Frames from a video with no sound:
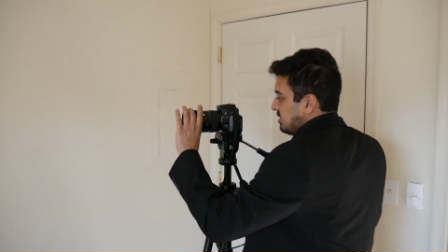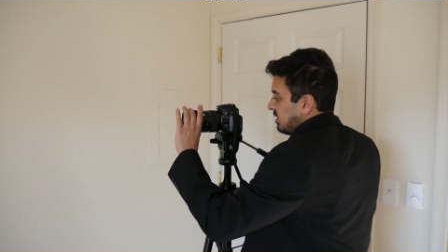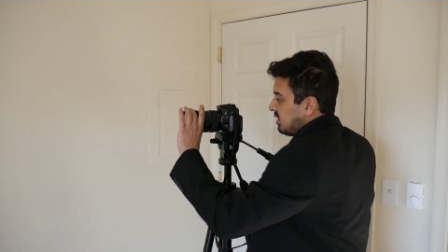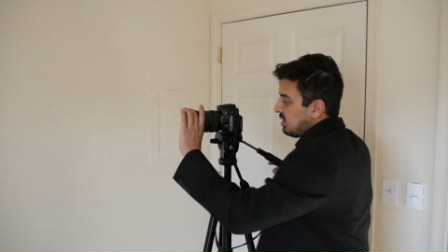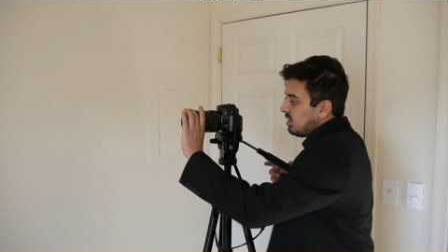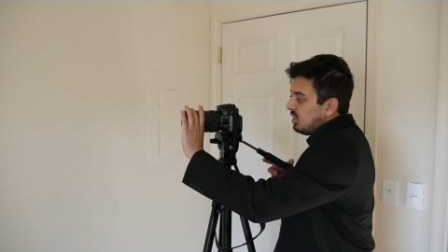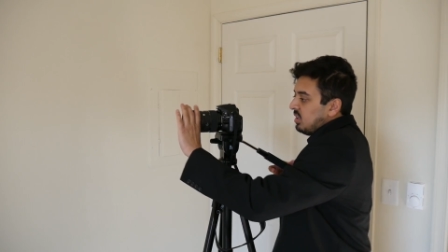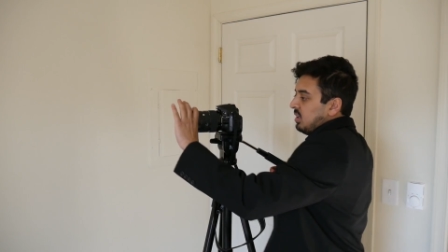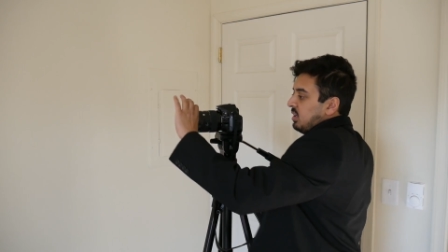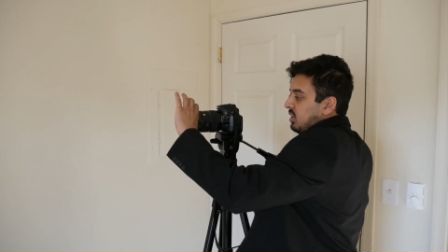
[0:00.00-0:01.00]
this later.
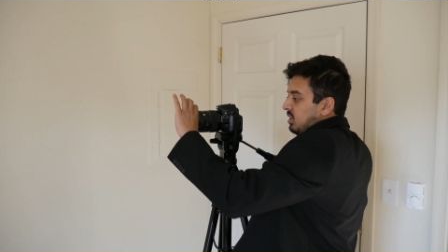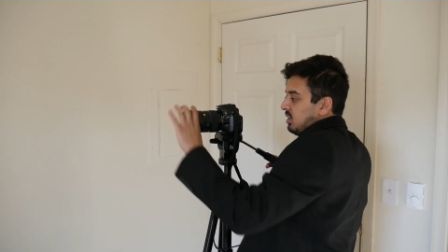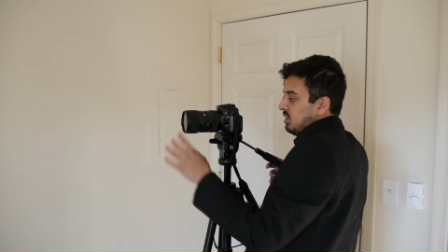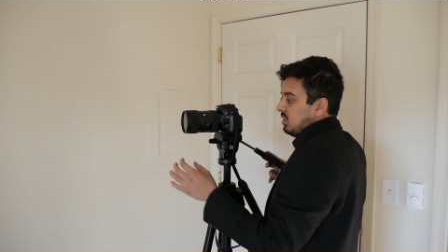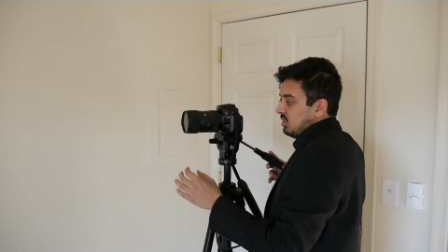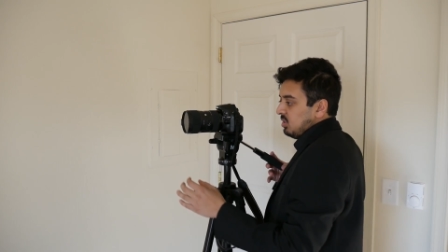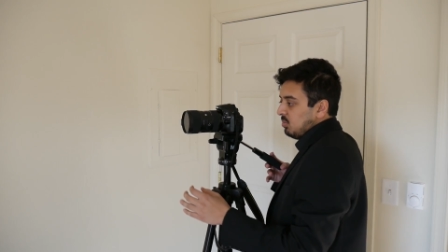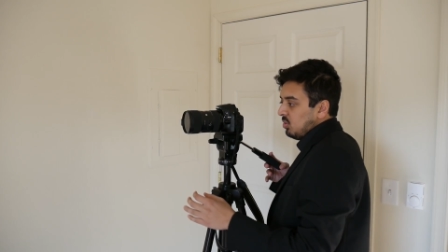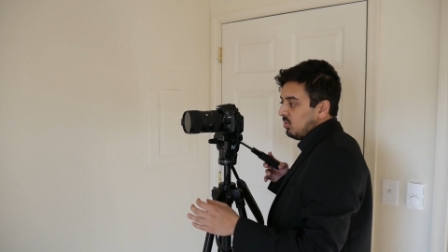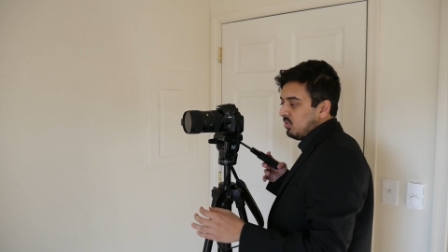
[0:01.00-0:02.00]
You
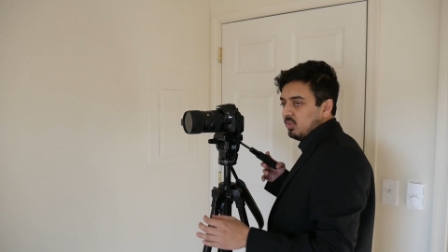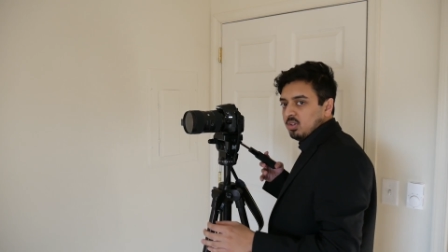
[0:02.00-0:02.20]
move,